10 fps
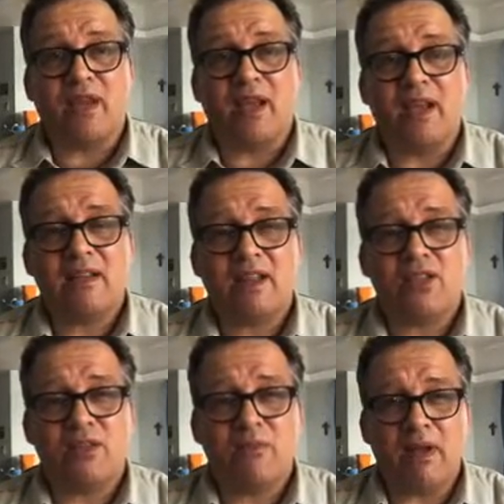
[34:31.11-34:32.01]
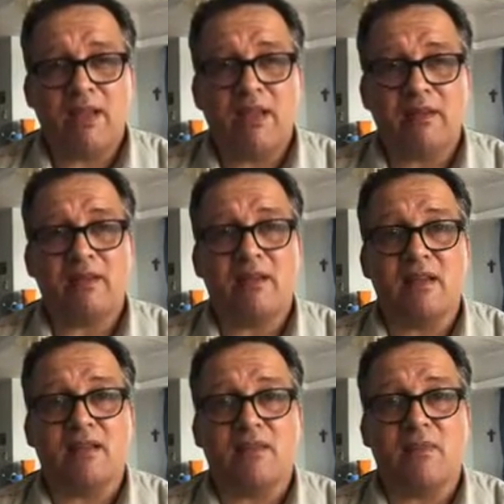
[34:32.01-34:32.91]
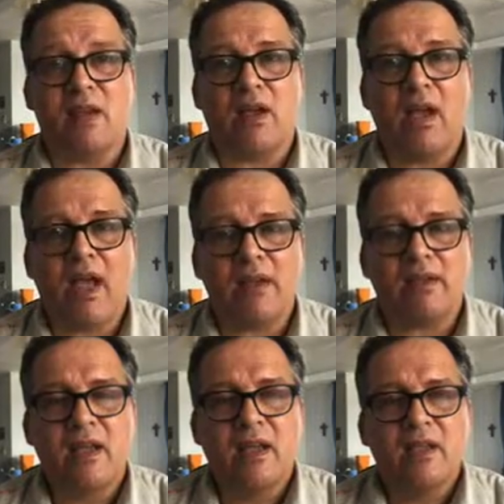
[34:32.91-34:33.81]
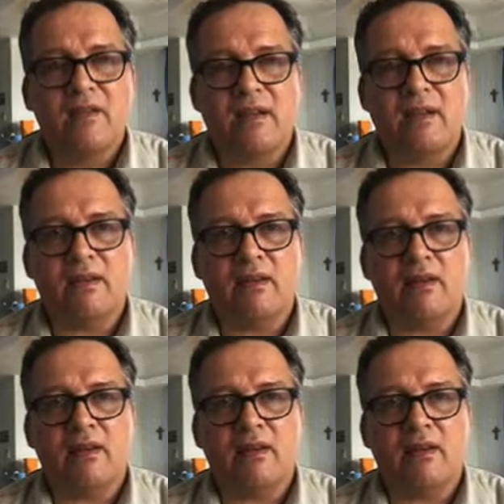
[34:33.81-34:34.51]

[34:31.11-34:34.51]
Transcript: I had actually many other things in my head than